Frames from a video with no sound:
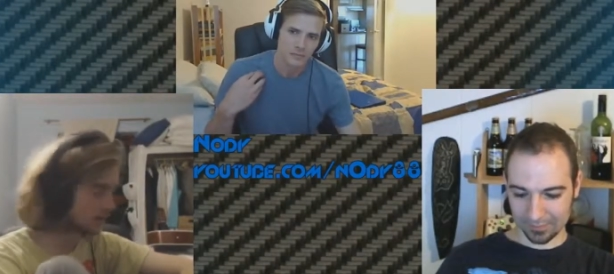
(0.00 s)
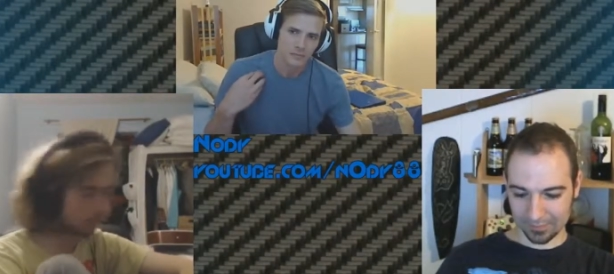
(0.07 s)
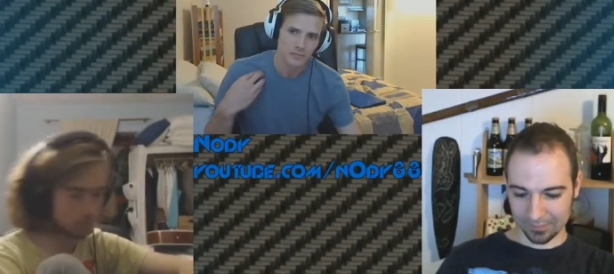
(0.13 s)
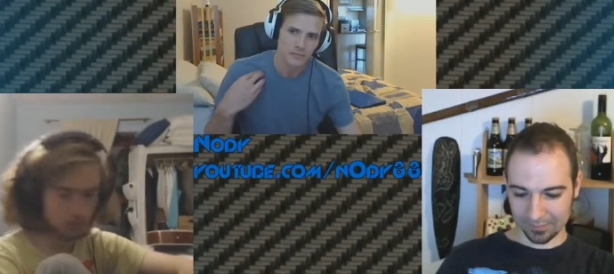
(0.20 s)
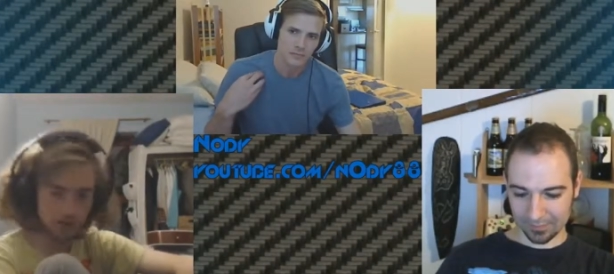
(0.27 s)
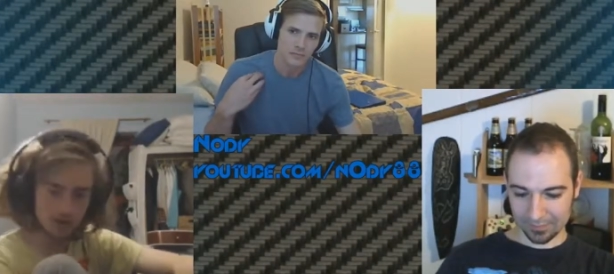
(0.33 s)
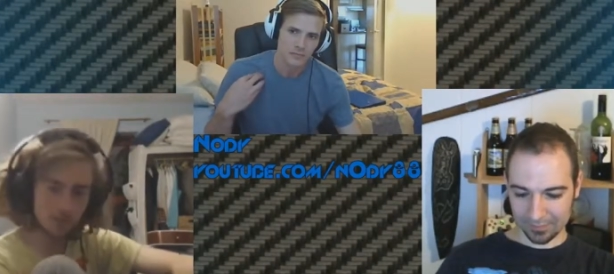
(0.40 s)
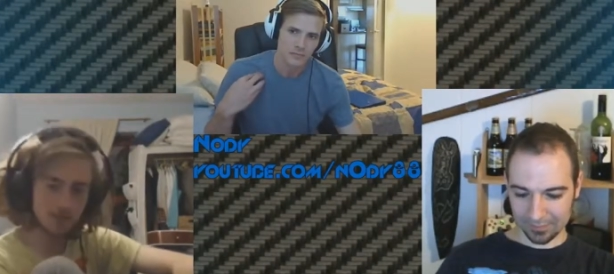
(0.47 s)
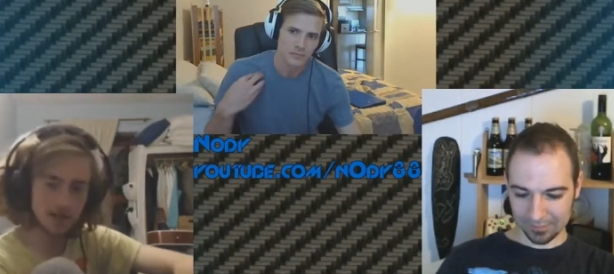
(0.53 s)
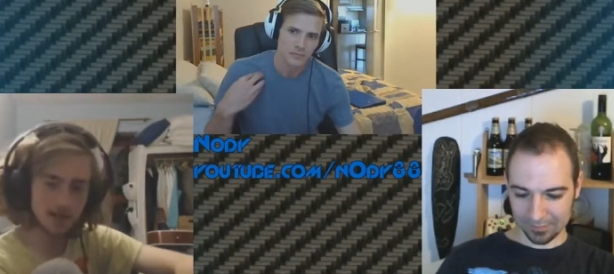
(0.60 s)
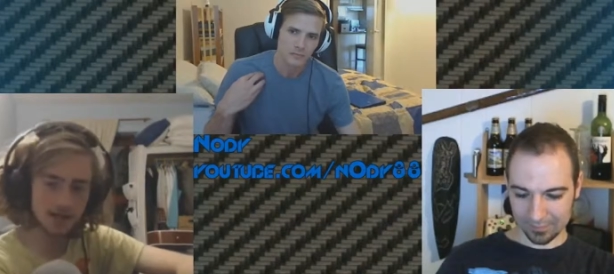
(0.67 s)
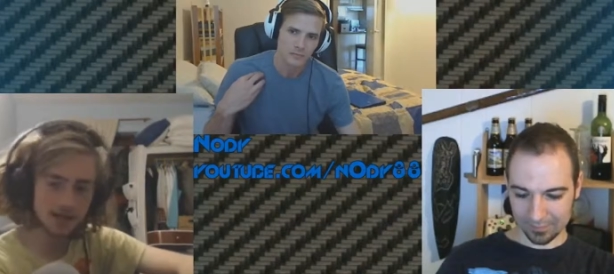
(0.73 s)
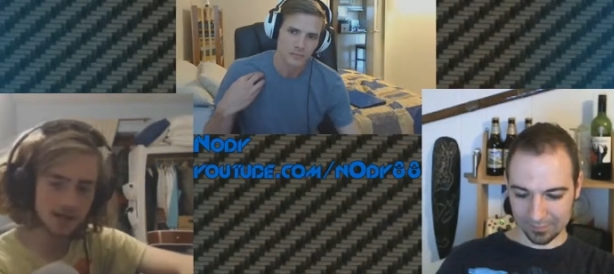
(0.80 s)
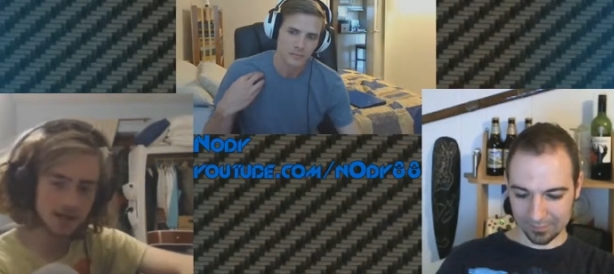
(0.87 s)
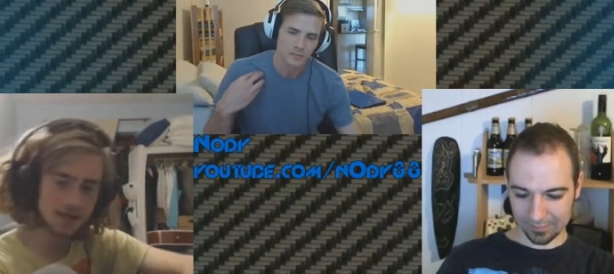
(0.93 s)
Speaker 1: when I
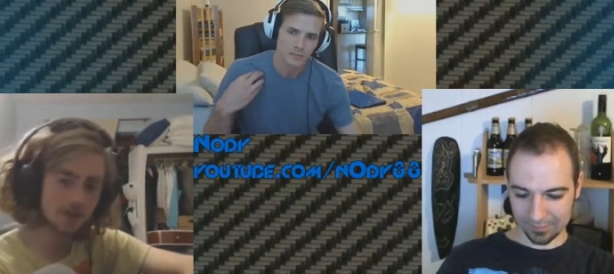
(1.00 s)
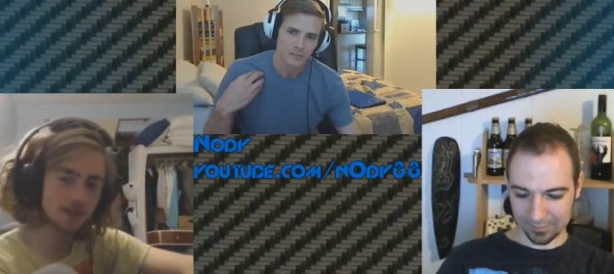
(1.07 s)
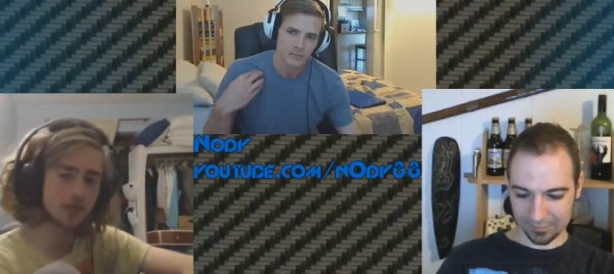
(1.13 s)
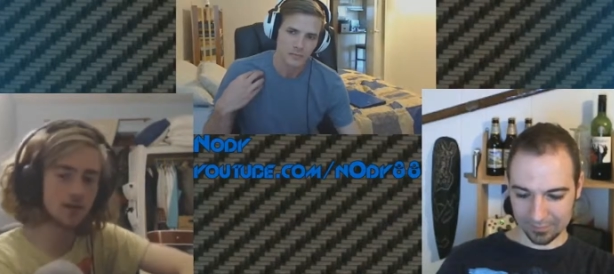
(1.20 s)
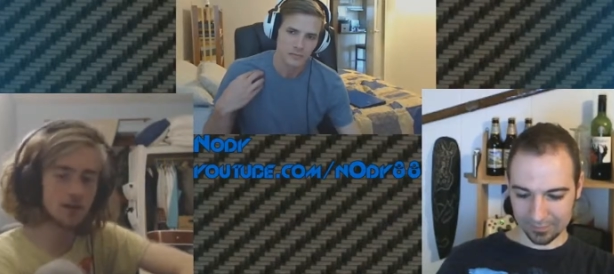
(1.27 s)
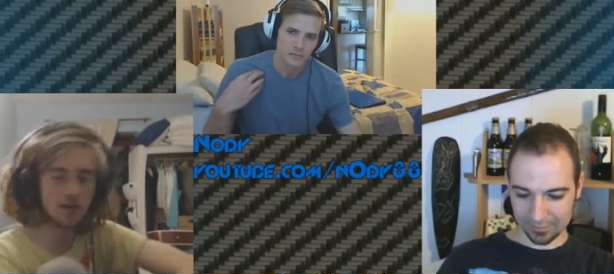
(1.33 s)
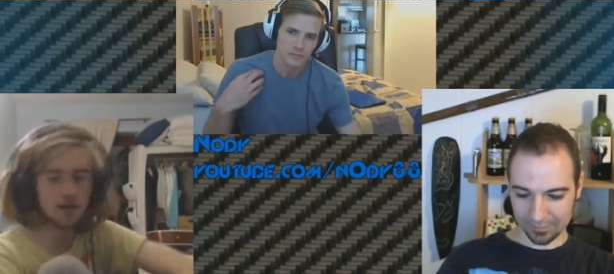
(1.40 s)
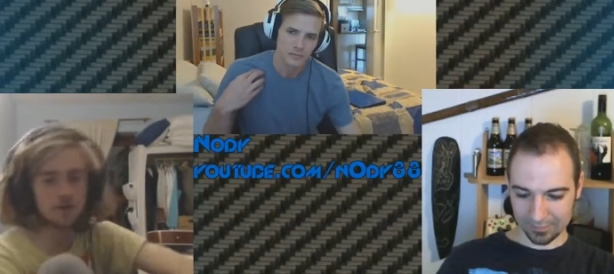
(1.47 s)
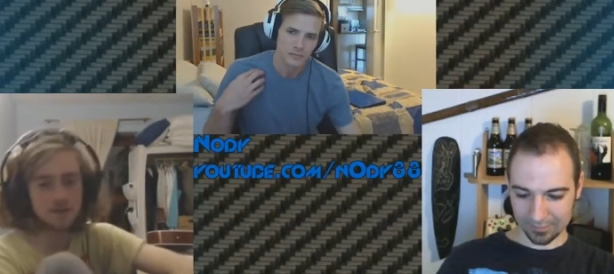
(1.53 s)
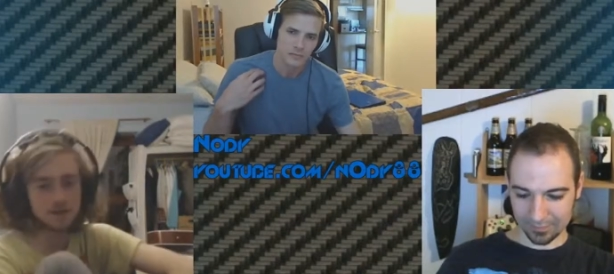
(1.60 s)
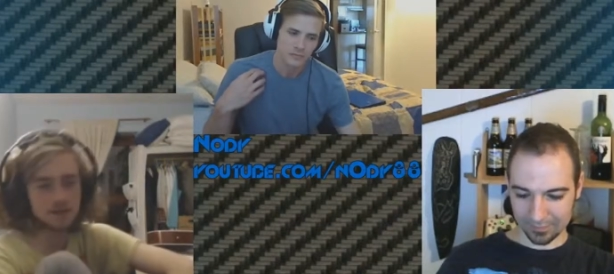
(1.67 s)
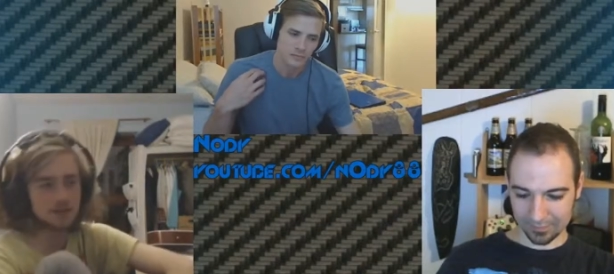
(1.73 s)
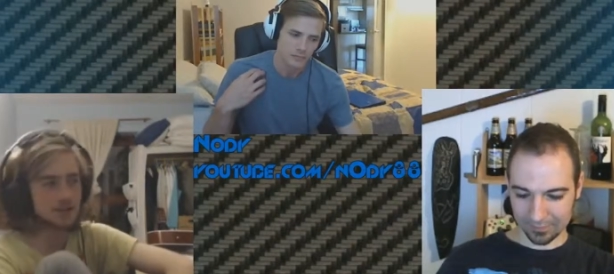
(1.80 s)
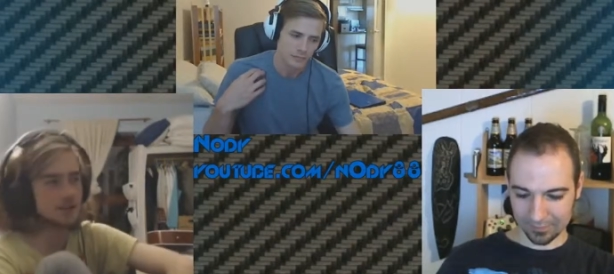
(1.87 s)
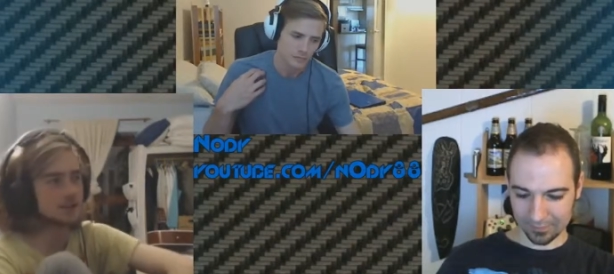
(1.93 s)
play like R
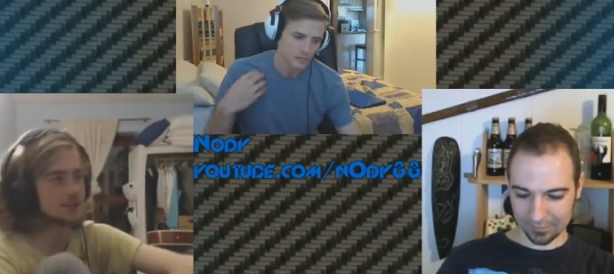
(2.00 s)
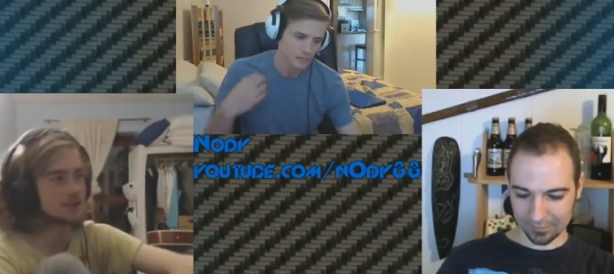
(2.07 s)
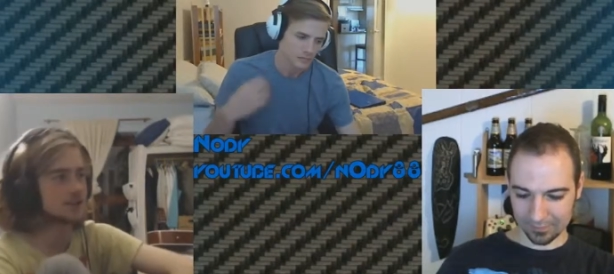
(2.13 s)
P